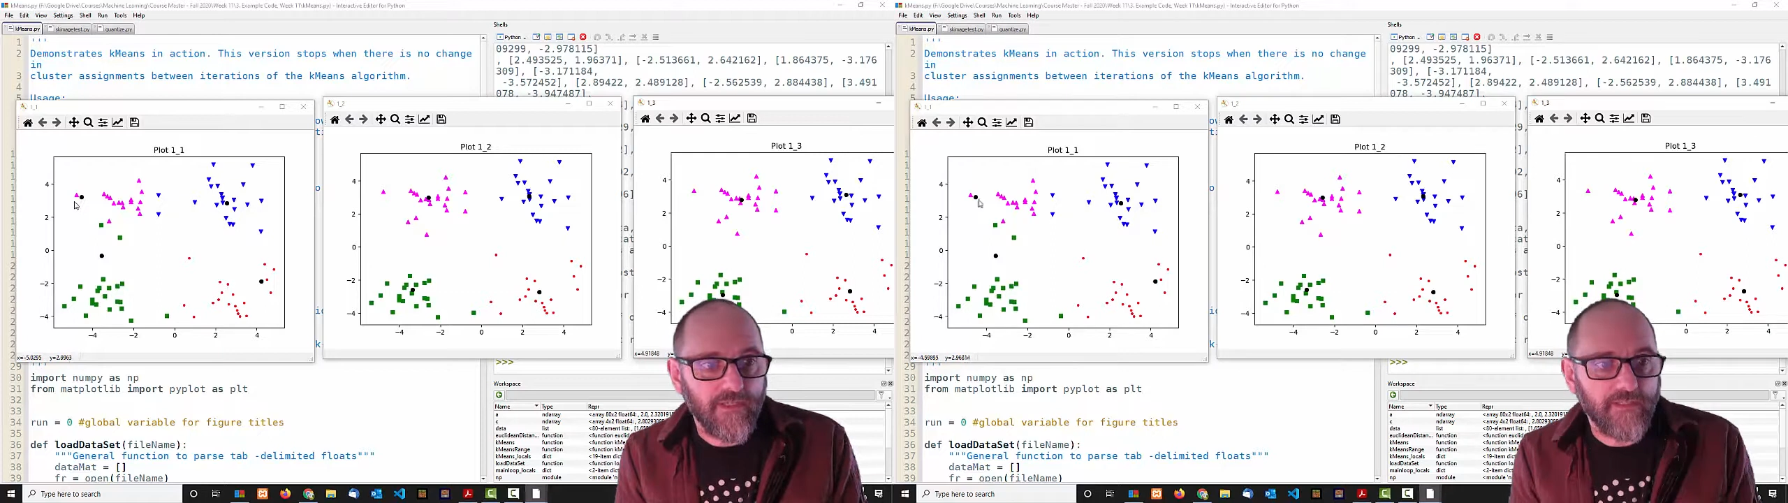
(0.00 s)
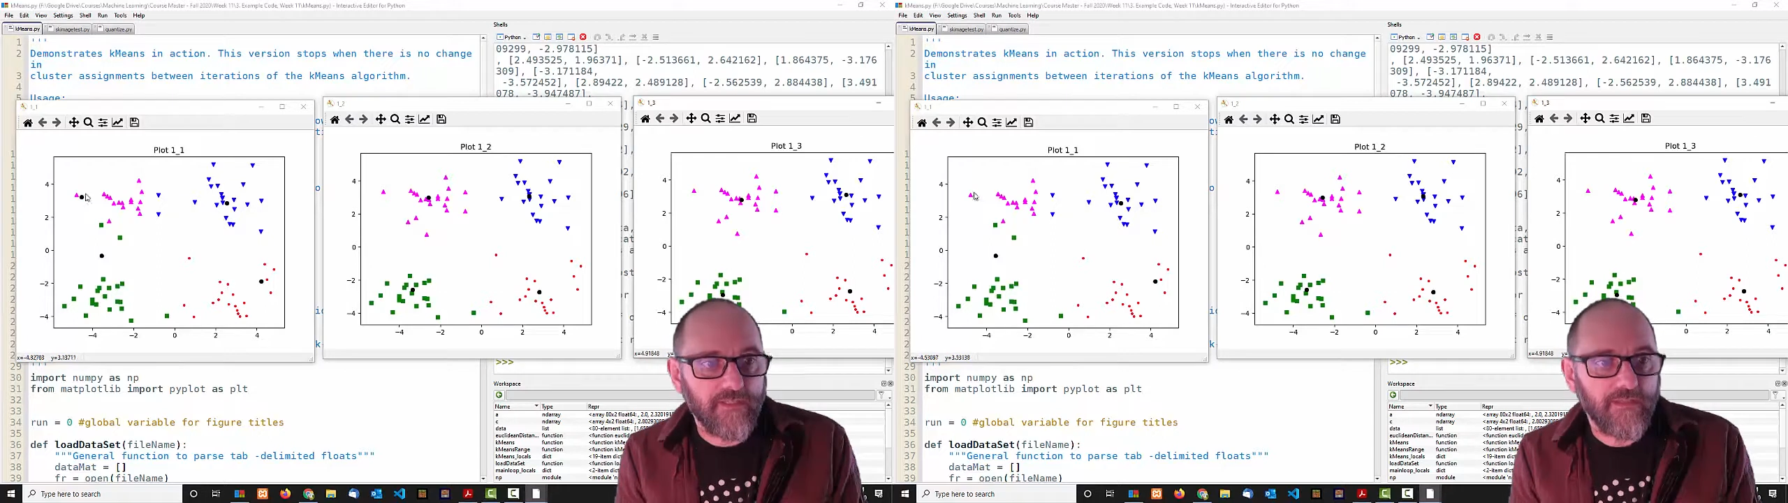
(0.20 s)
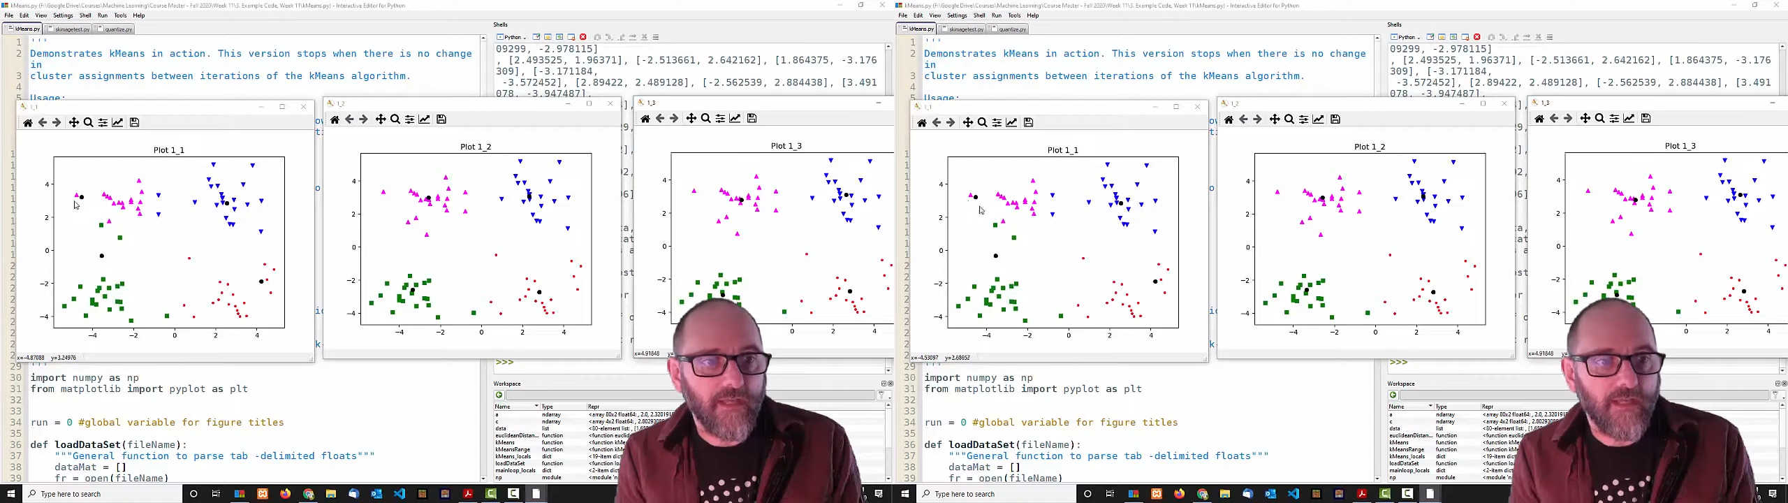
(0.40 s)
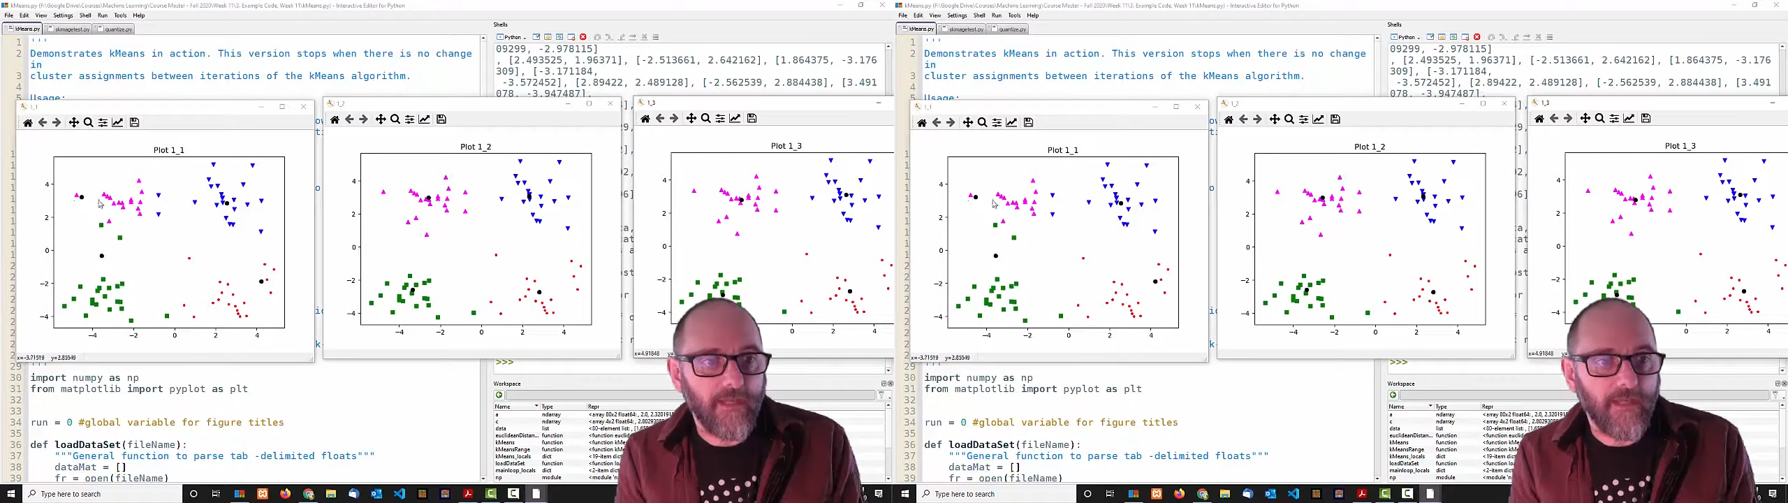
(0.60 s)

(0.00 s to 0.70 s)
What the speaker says: this